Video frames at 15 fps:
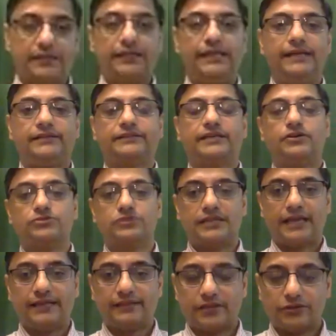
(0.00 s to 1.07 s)
8,000,
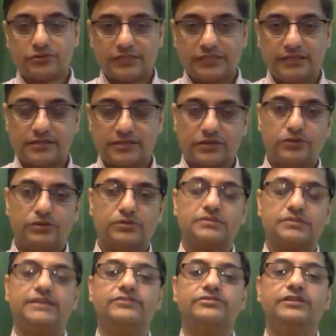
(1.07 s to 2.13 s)
9,000 years ago,
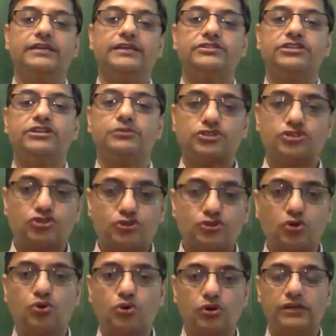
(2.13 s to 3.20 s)
Central Asia was
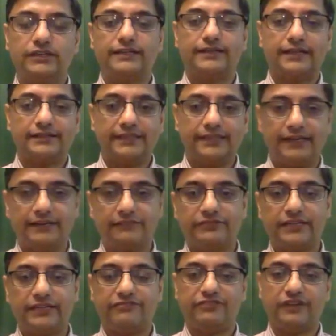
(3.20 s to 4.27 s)
so cold that nothing lived
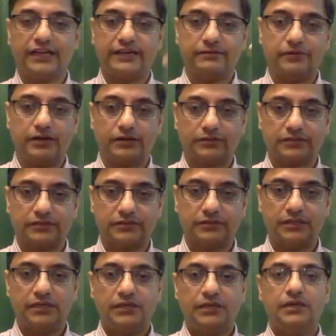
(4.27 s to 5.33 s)
there. Forget about
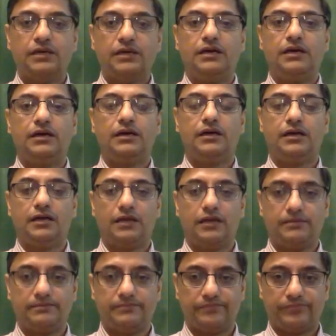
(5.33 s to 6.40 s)

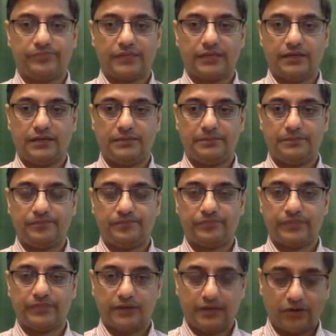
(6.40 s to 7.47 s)
um, uh,
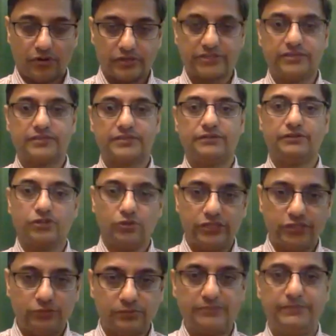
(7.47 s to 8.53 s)
horses. There were no
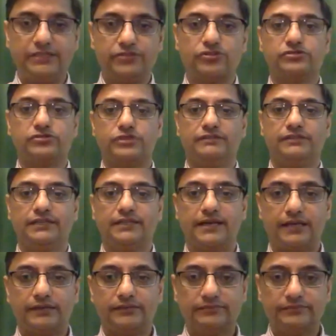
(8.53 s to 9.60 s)
human beings also living
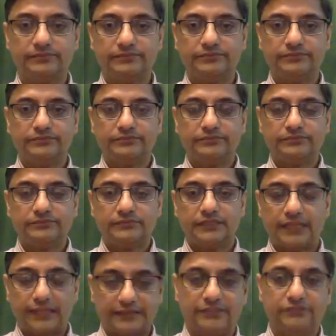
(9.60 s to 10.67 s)
there.
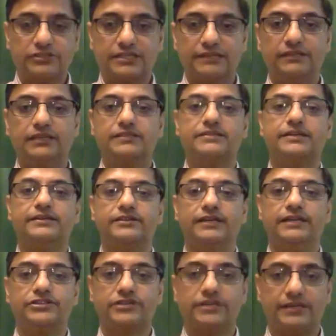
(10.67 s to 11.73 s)
Nothing was living in Central
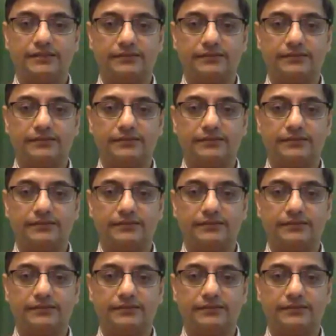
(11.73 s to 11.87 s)
Asia.